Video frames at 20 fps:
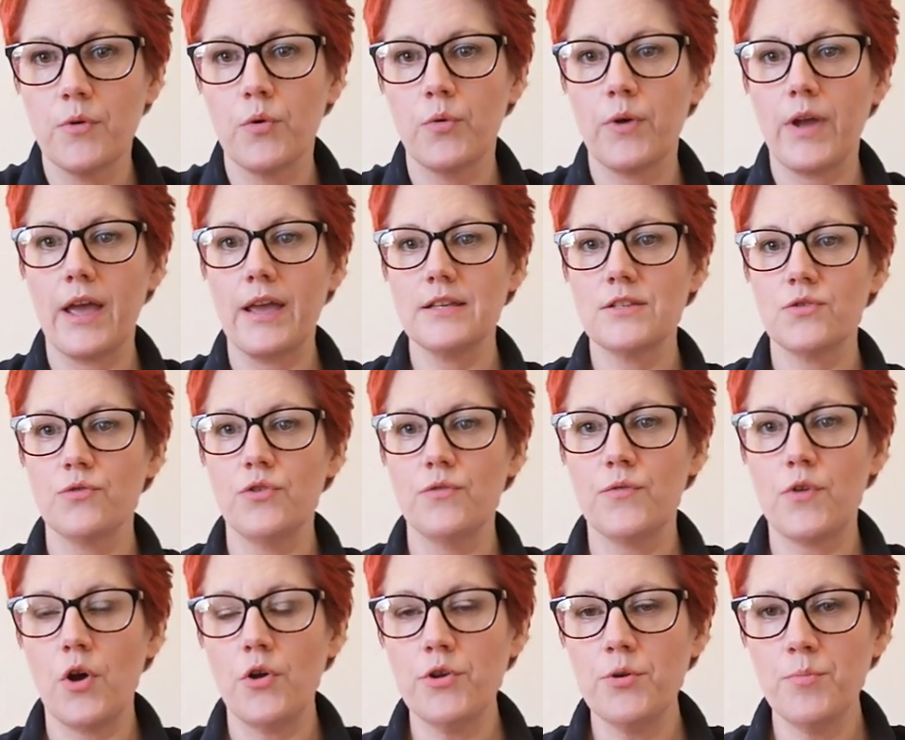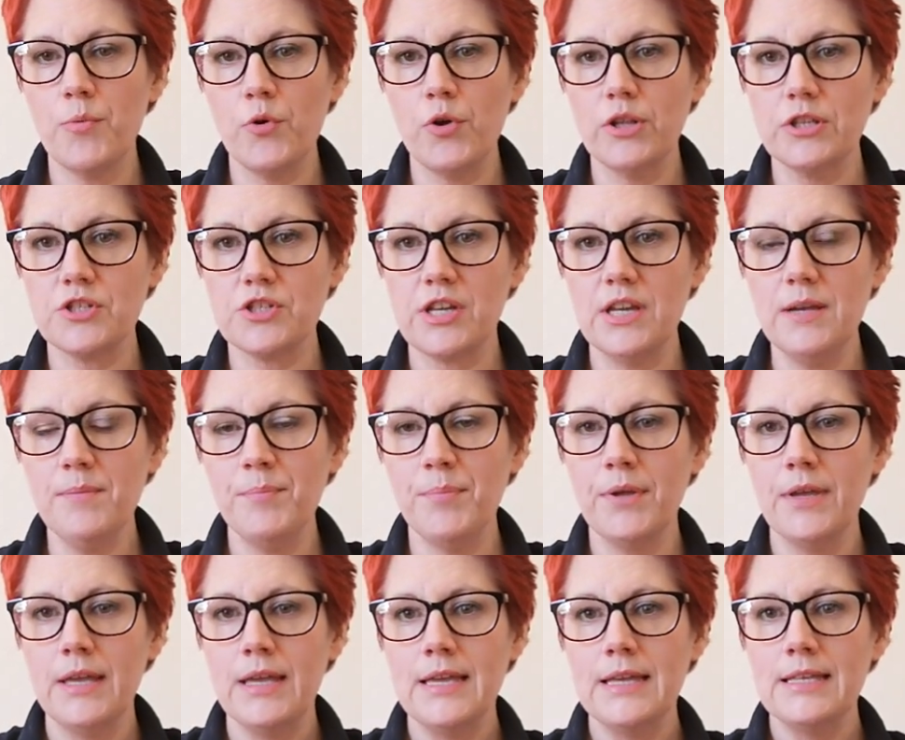Okay, so you've got your ball shape.